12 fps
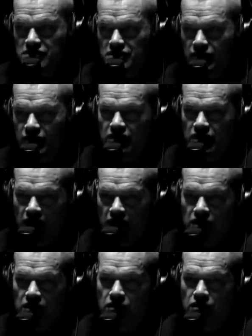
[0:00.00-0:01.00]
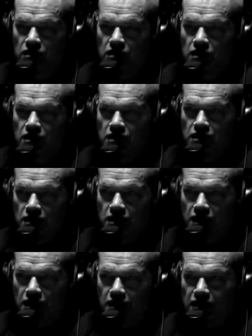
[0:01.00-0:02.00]
I went in, hey,
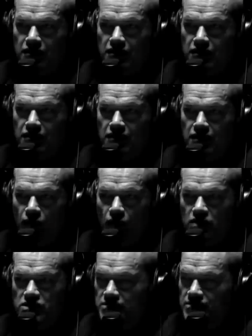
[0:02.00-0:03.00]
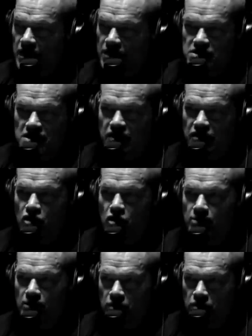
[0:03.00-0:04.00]
and I walked in, but I just had a
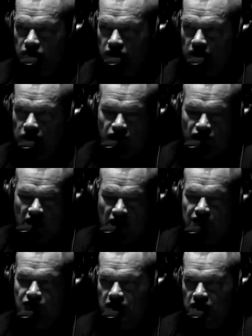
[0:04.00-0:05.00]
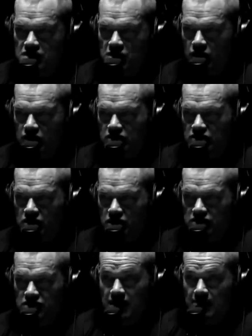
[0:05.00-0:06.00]
notebook with like five things I wanted to
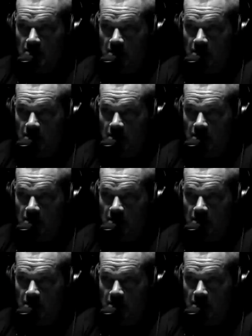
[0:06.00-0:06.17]
talk to them